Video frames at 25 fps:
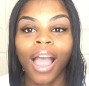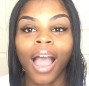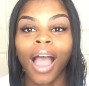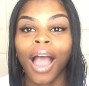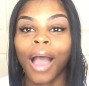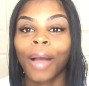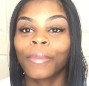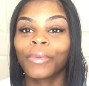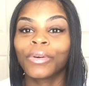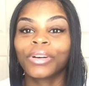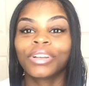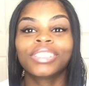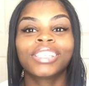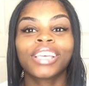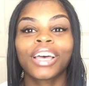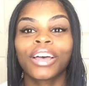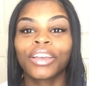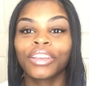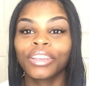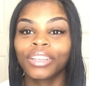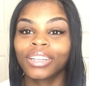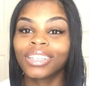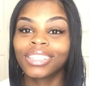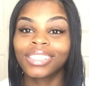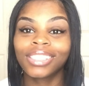I'm going to tell
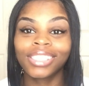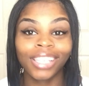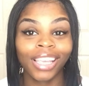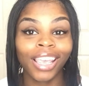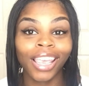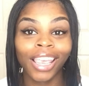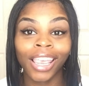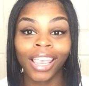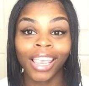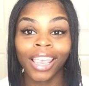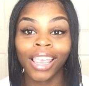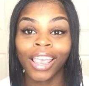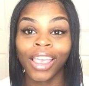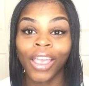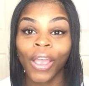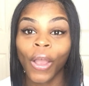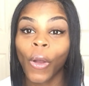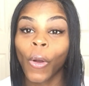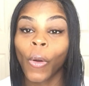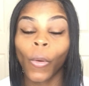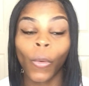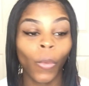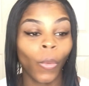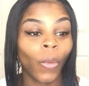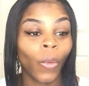you the tea
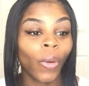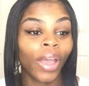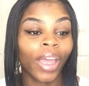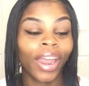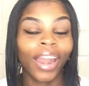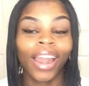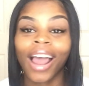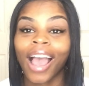on